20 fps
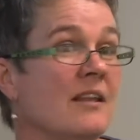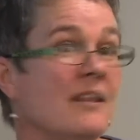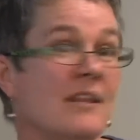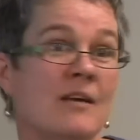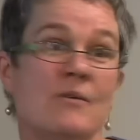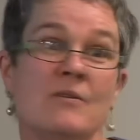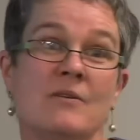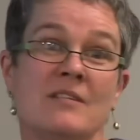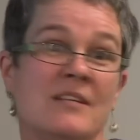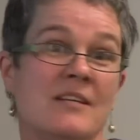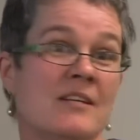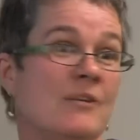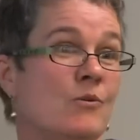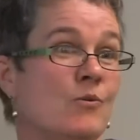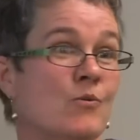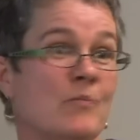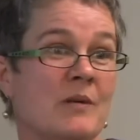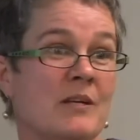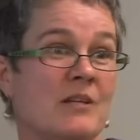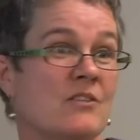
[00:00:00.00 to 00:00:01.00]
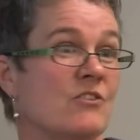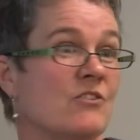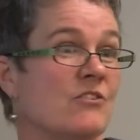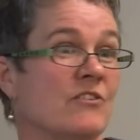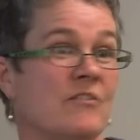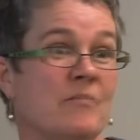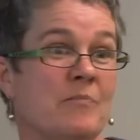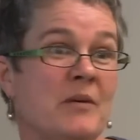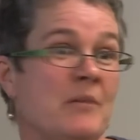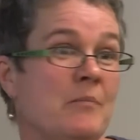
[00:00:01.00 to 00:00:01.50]
there was equal mixture
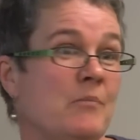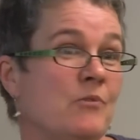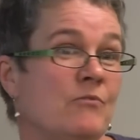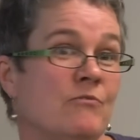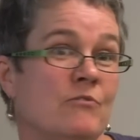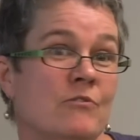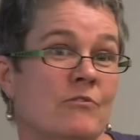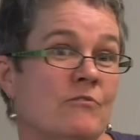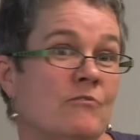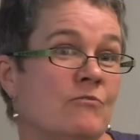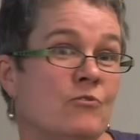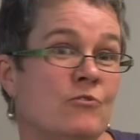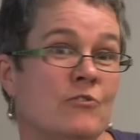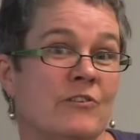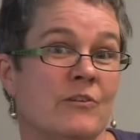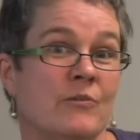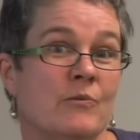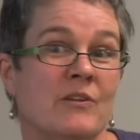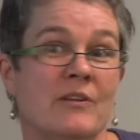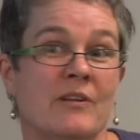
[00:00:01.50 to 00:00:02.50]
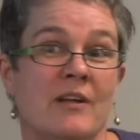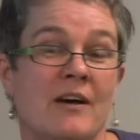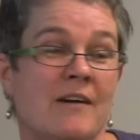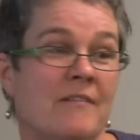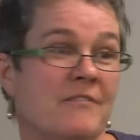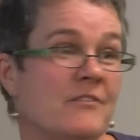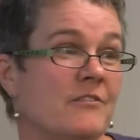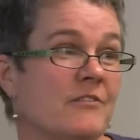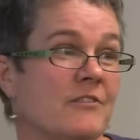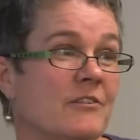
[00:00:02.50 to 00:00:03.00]
of people roaring with
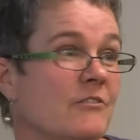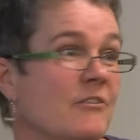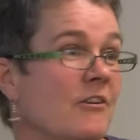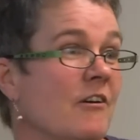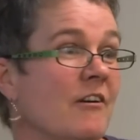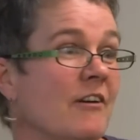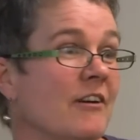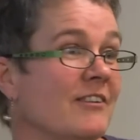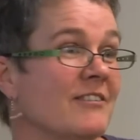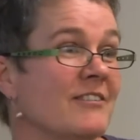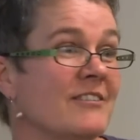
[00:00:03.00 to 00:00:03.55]
laughter and crying.